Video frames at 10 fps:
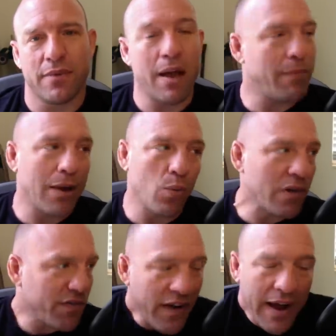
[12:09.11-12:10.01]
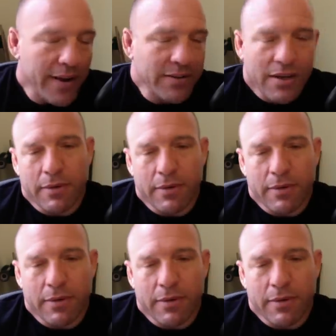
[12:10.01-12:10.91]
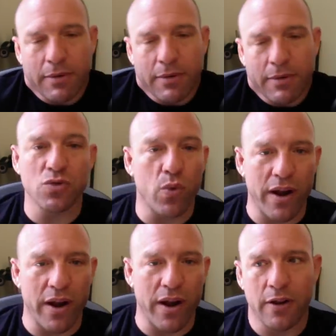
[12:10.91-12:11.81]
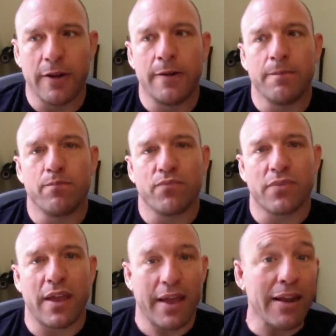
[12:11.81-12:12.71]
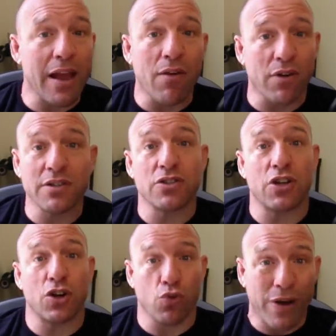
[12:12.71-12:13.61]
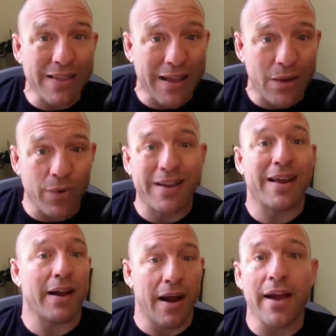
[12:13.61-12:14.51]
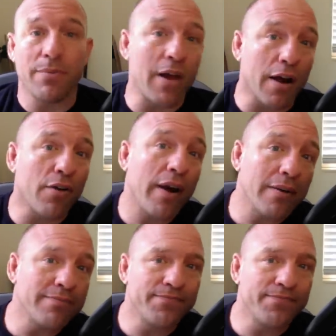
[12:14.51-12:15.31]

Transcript: I might win fights, I might fight in organizations, whatever. Eddie Alvarez is a great lightweight, and I am not great.